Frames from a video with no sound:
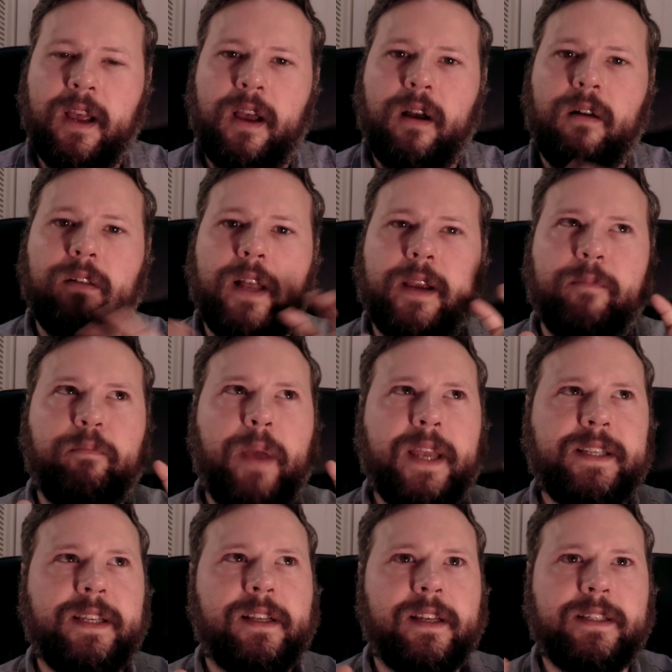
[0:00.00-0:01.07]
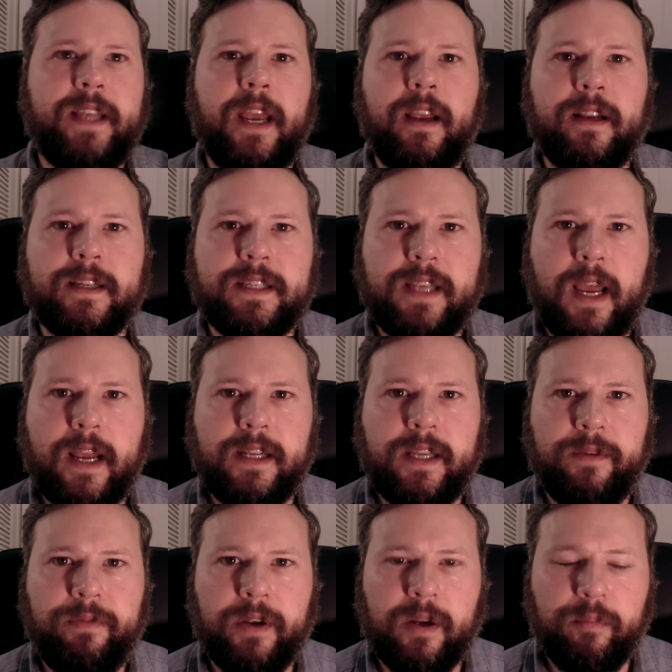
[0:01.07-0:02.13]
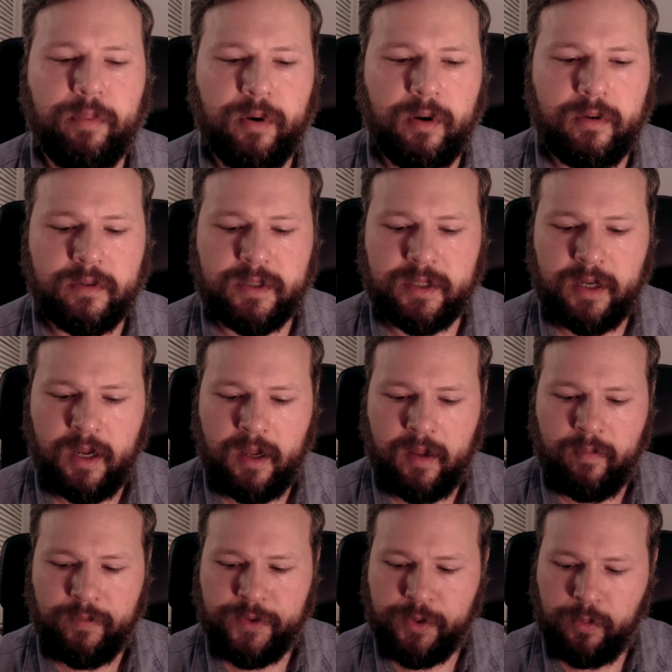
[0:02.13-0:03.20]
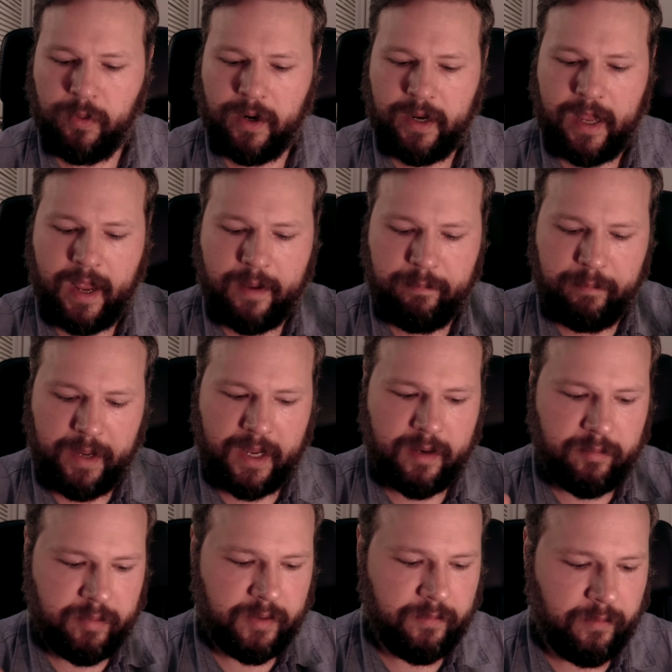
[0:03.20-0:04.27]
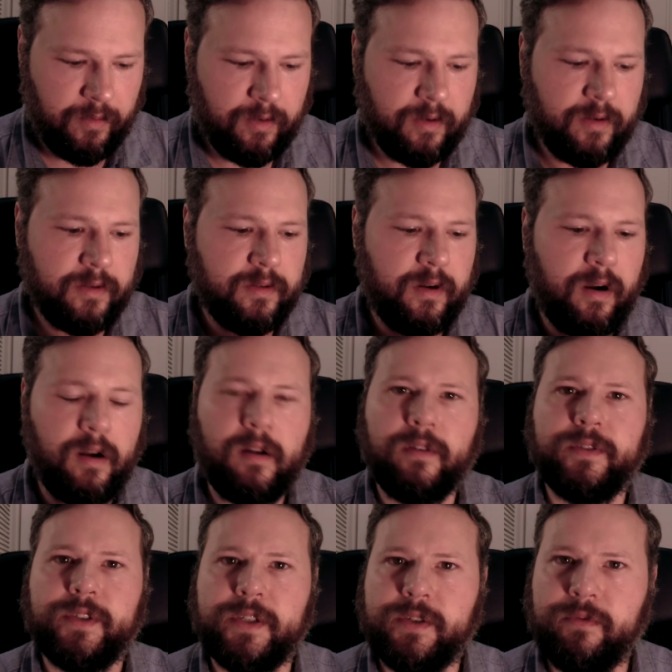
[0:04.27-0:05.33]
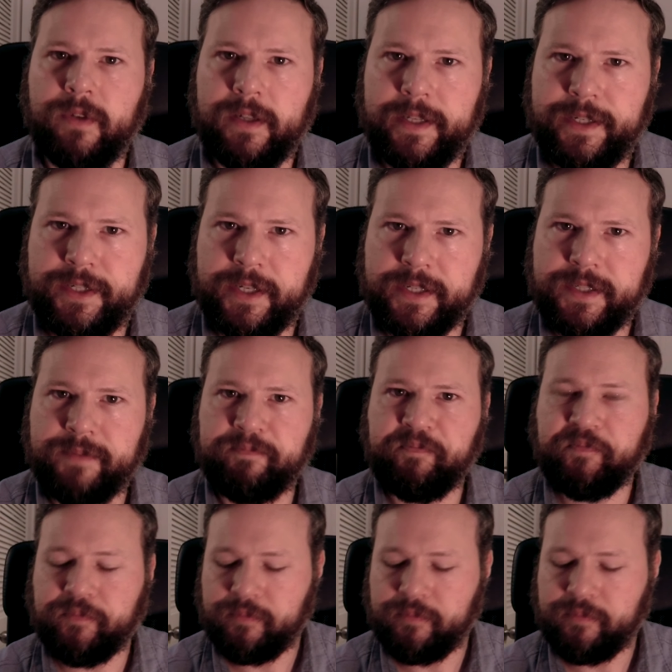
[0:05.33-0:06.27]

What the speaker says: like basically taking a scientific approach to what had been before all just religious,